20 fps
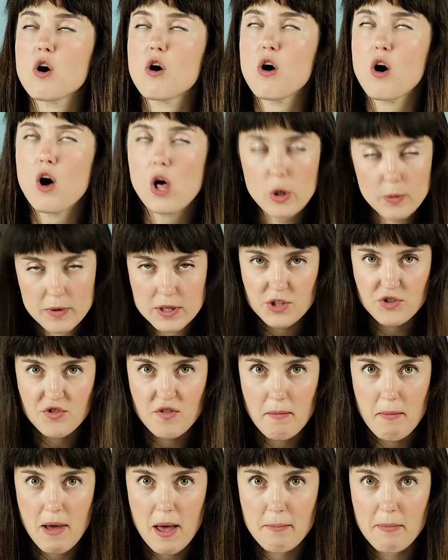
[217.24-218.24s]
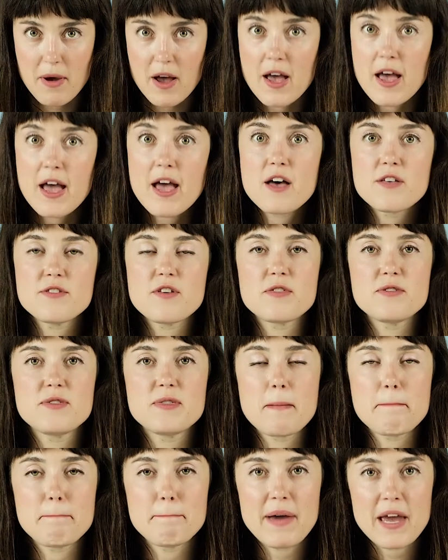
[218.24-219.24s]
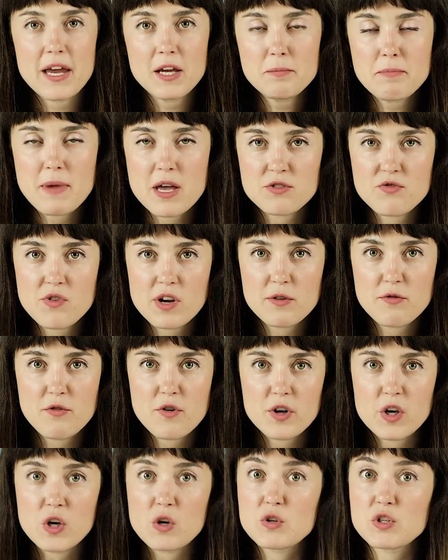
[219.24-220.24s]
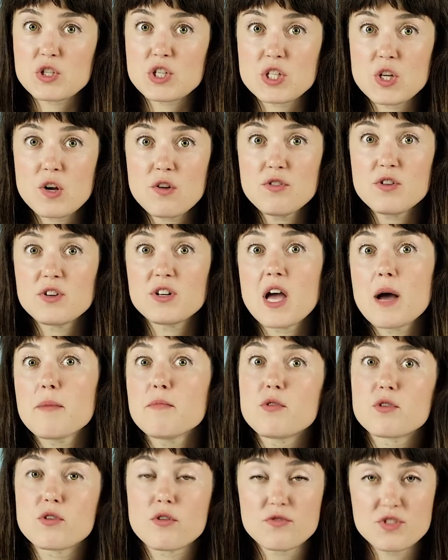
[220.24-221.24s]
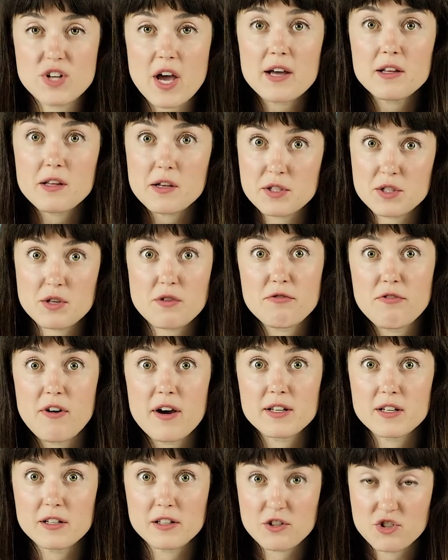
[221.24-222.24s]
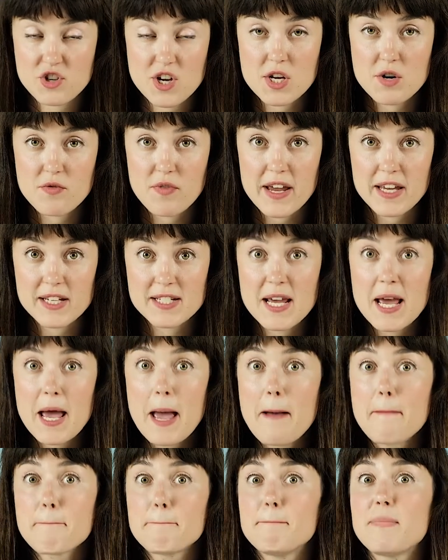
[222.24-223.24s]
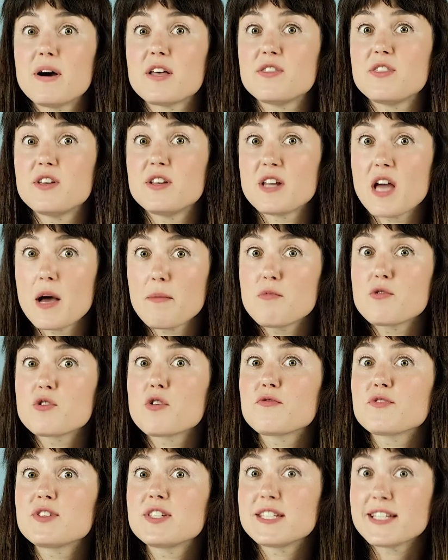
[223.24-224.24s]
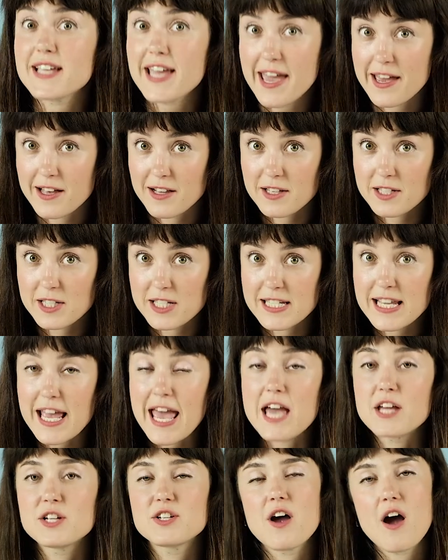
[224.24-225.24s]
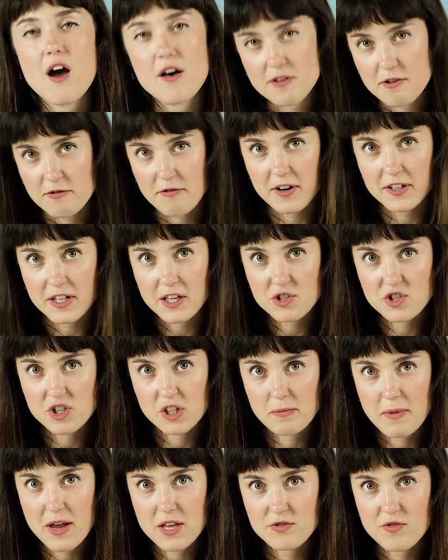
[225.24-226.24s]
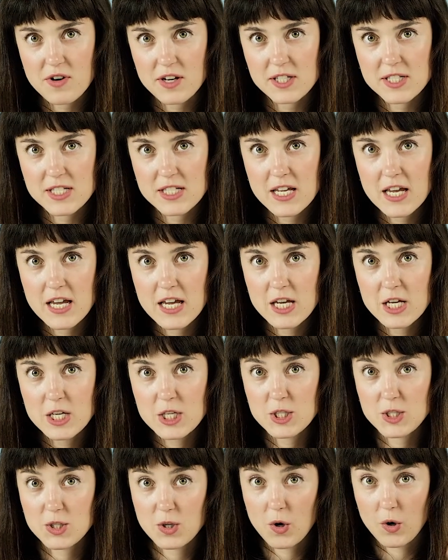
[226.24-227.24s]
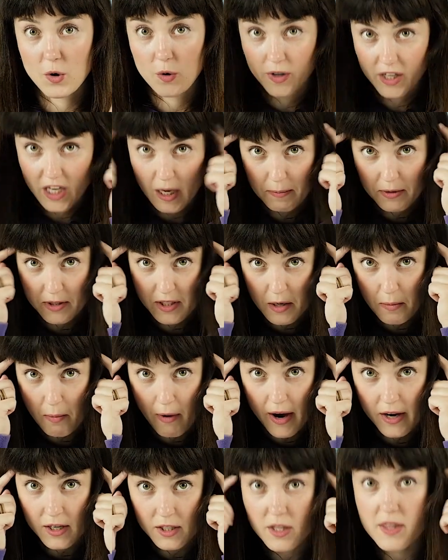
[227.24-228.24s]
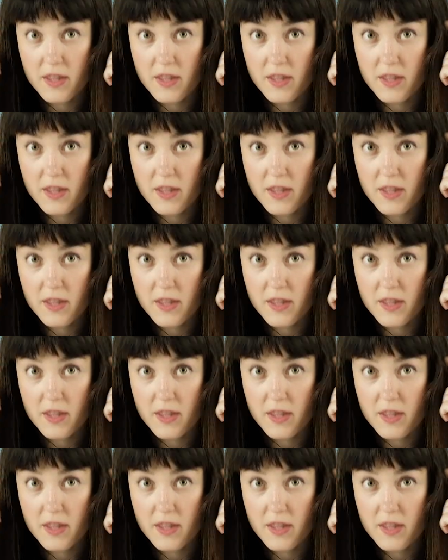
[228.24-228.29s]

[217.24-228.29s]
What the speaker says: always remember that the main metric for you is not the number of dialogues you finally generate, but the number of sales and other financial metrics. So keep it in mind